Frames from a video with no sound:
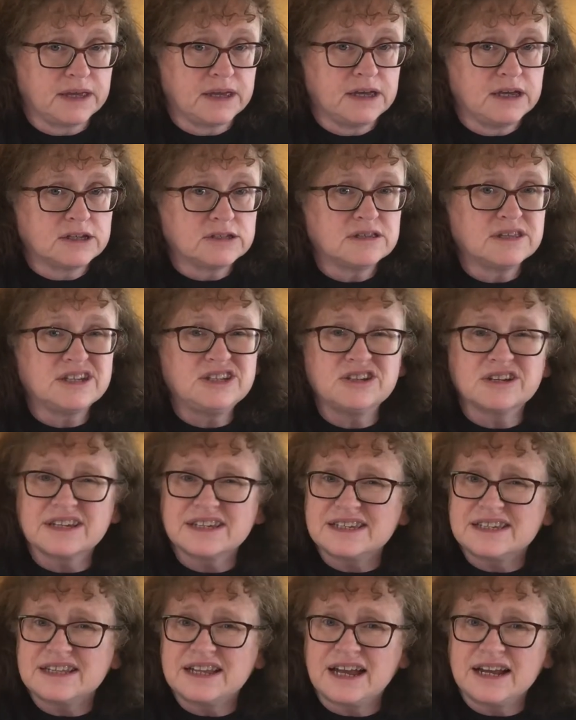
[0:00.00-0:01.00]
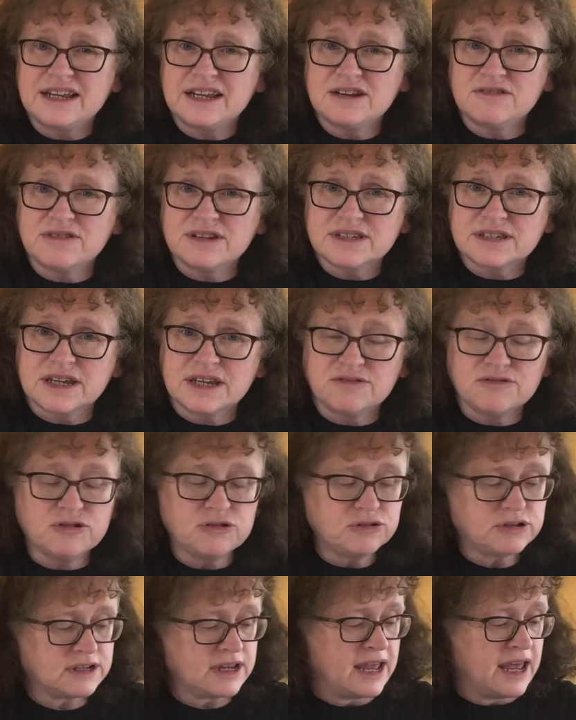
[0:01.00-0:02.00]
So they took a slightly risky
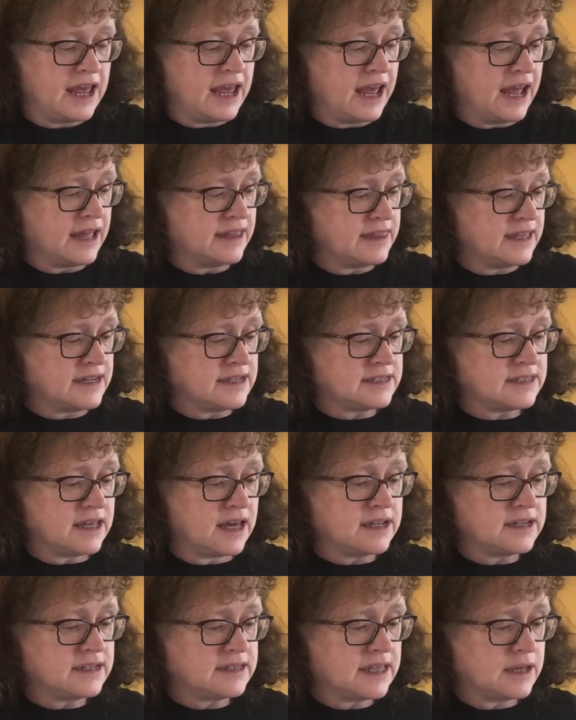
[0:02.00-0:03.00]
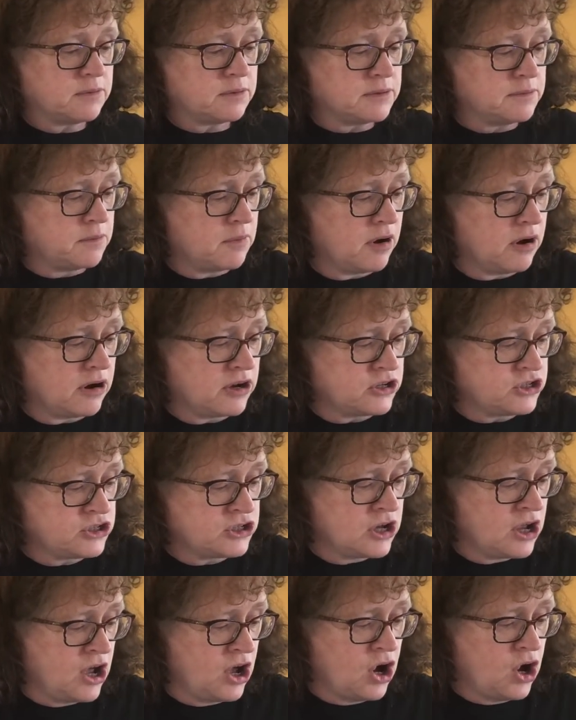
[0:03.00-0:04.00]
route, and they decided they would march
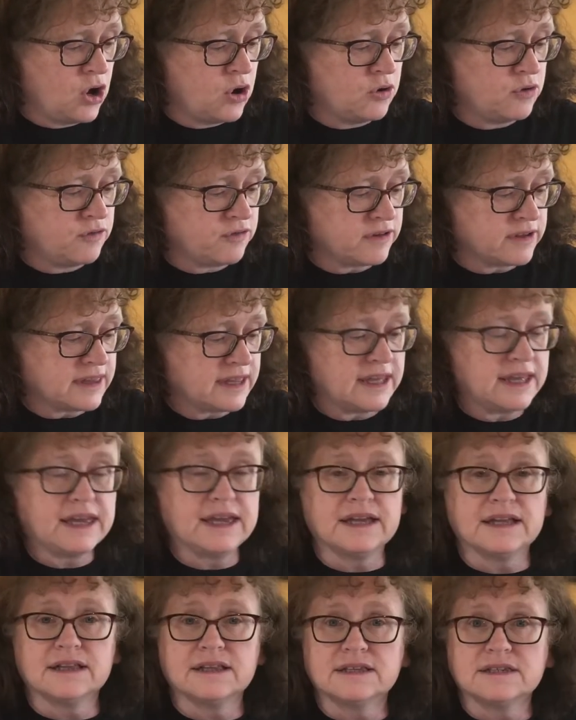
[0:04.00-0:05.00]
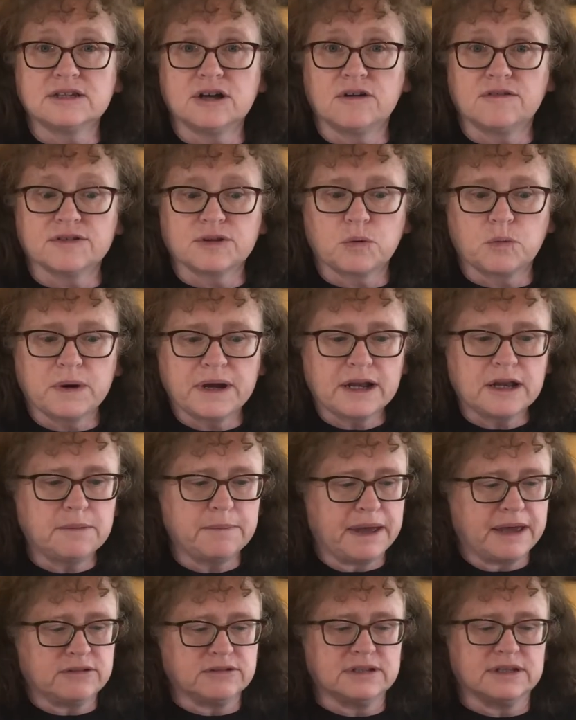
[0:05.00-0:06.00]
over the hills, over the Wicklow
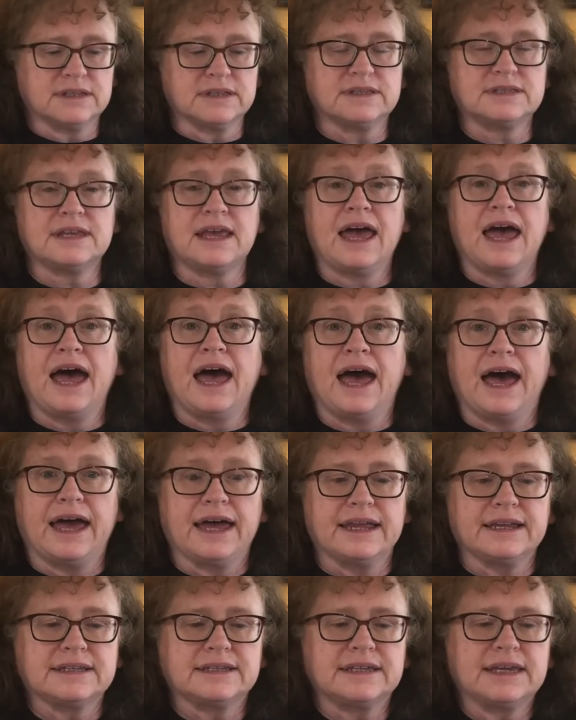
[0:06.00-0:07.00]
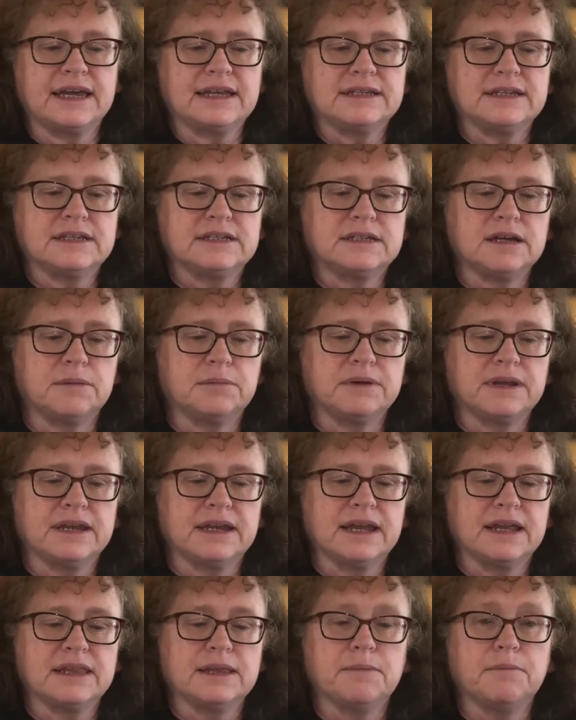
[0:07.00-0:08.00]
Mountains, and get to Dublin
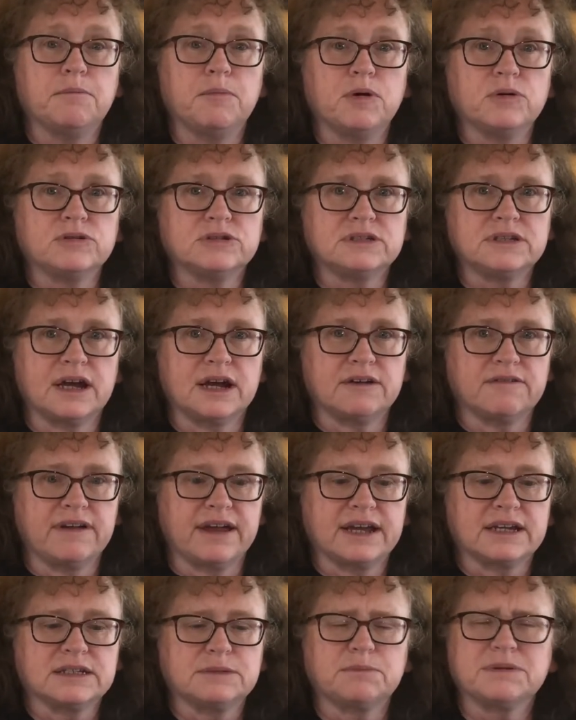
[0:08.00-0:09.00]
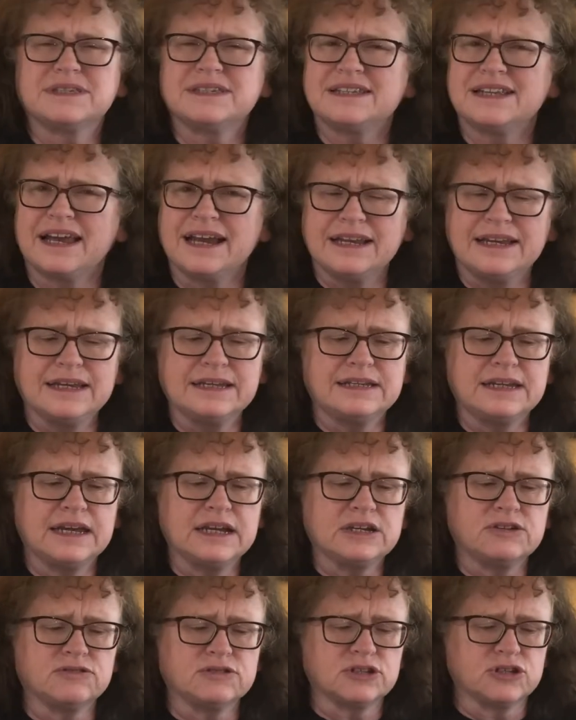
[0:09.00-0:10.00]
in the most direct but slightly
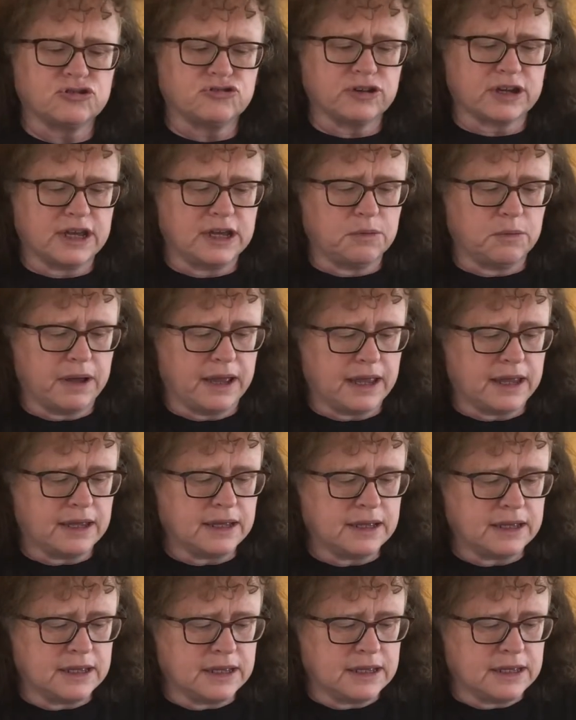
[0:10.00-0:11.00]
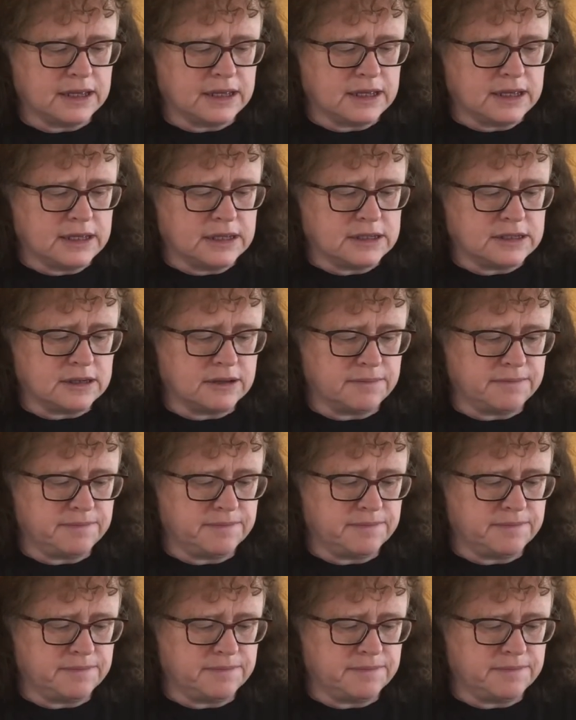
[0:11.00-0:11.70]
dangerous and tricky way. So